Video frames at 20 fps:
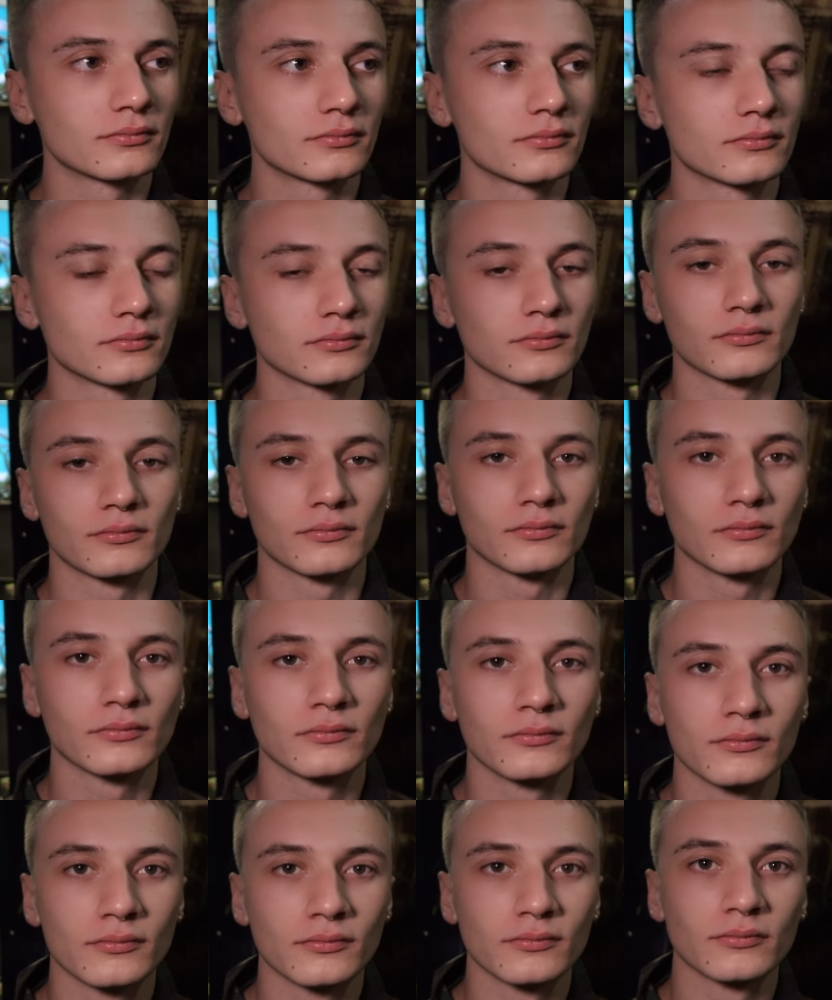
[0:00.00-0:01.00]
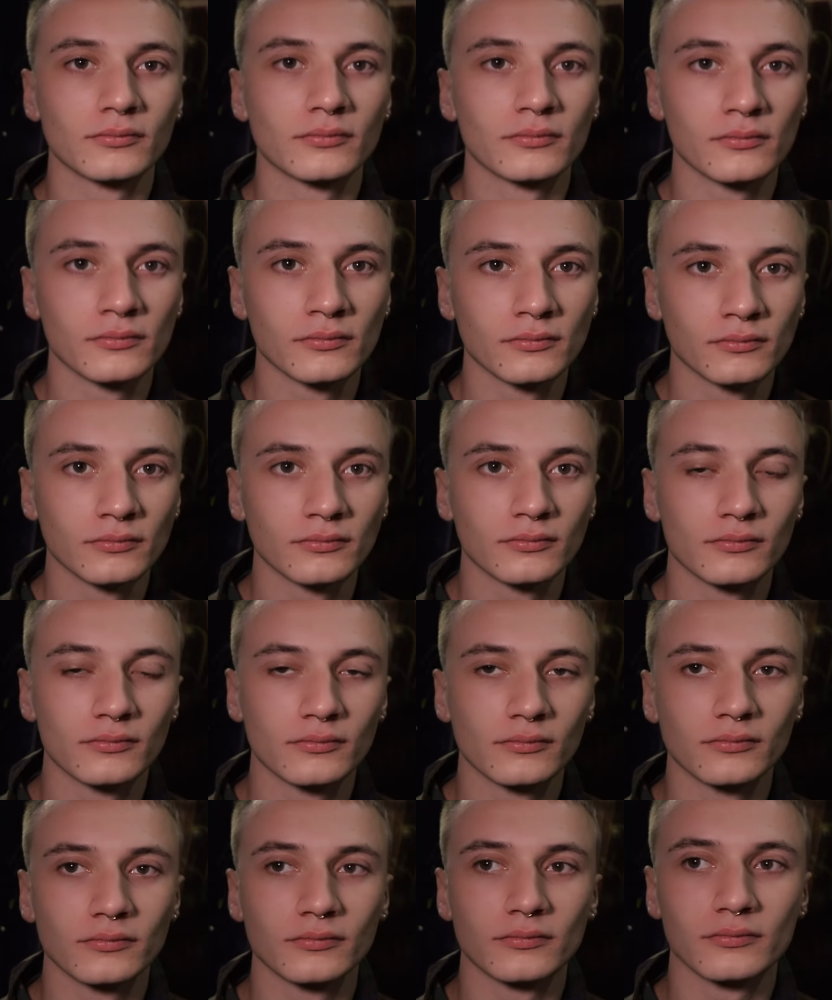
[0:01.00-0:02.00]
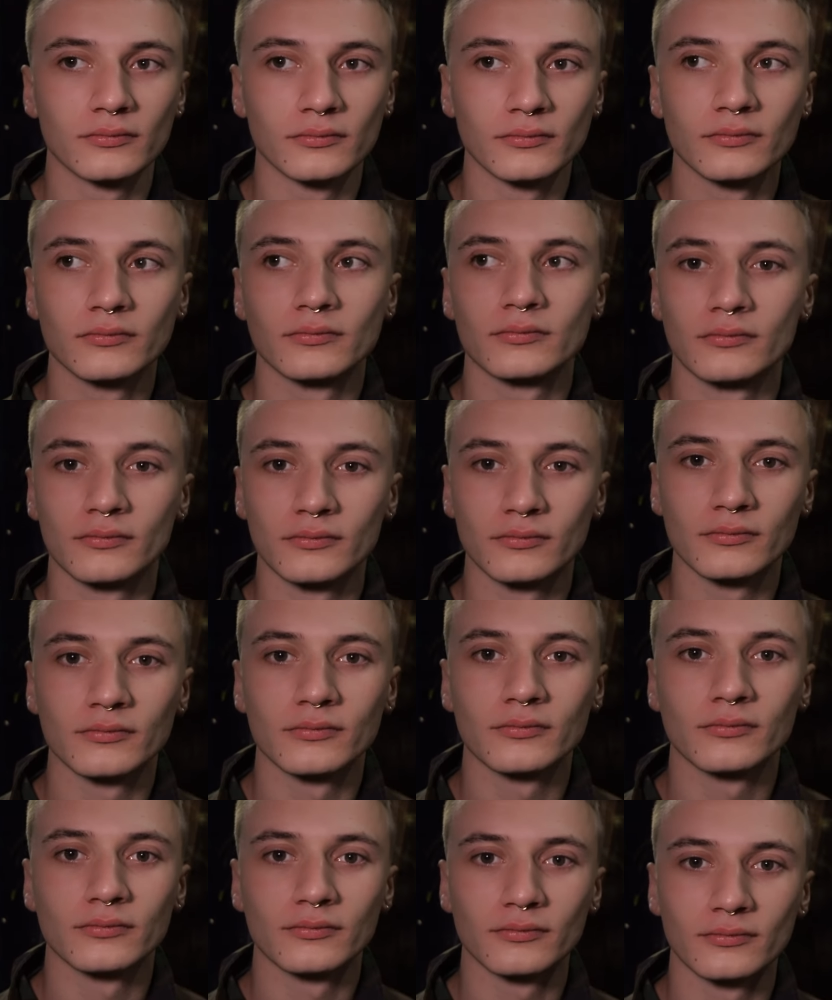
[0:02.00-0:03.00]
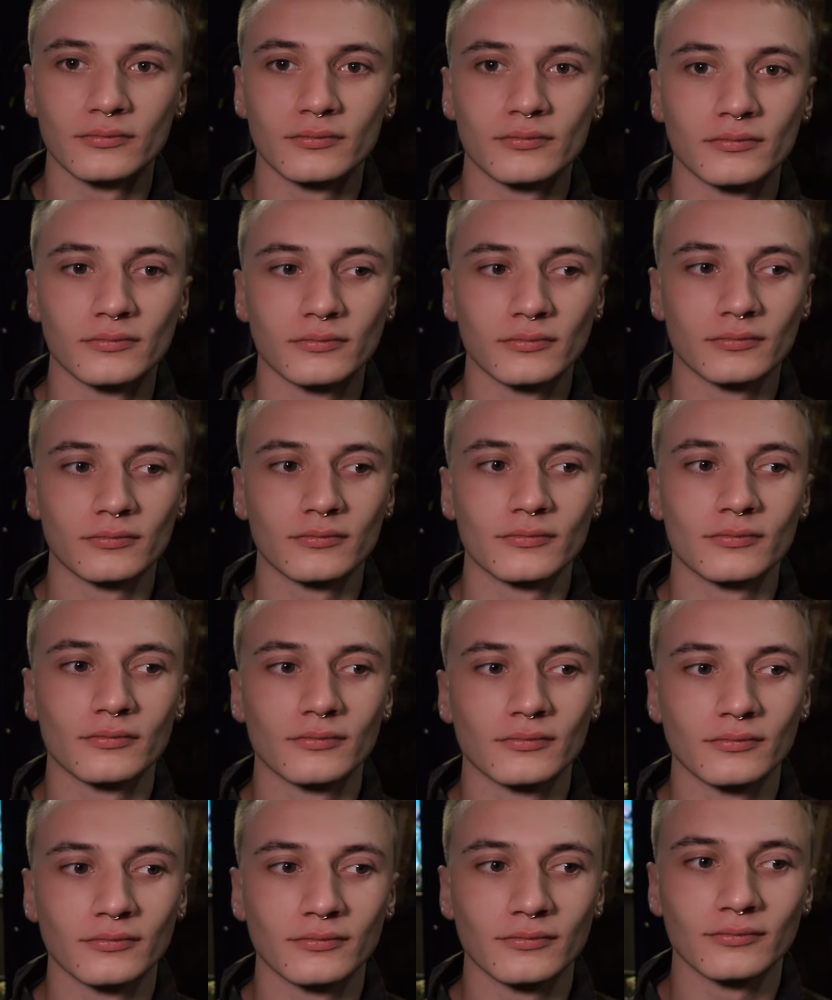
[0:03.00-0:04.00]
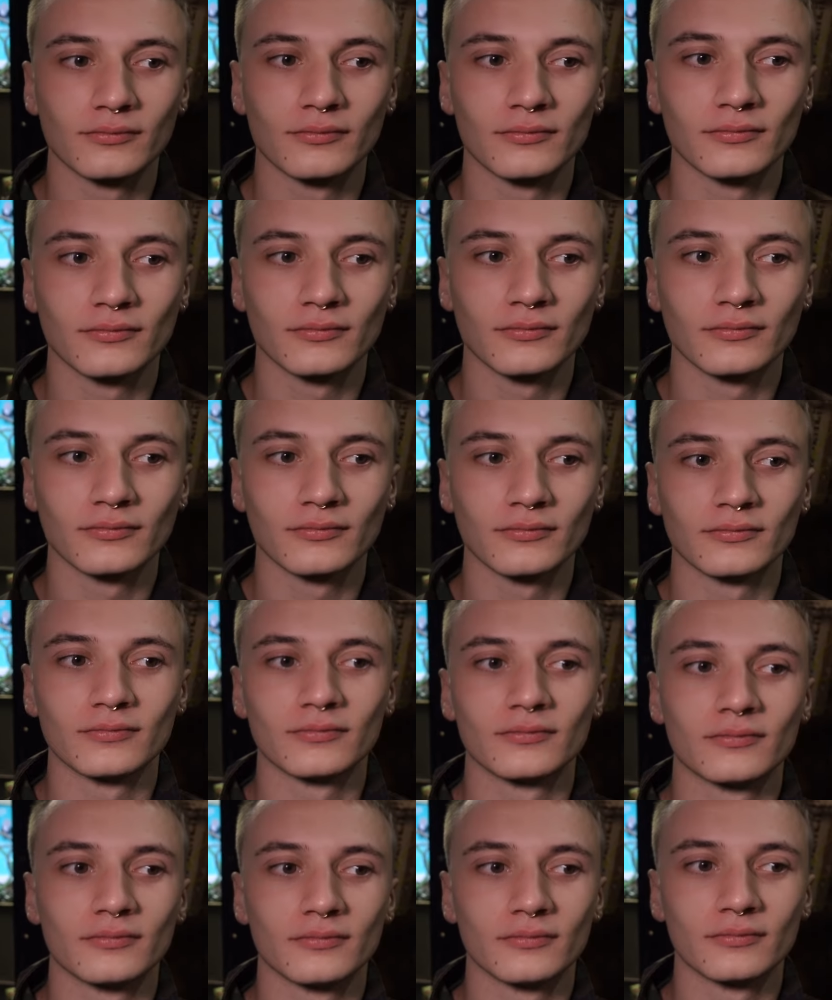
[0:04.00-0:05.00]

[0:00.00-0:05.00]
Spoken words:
The person shown says nothing.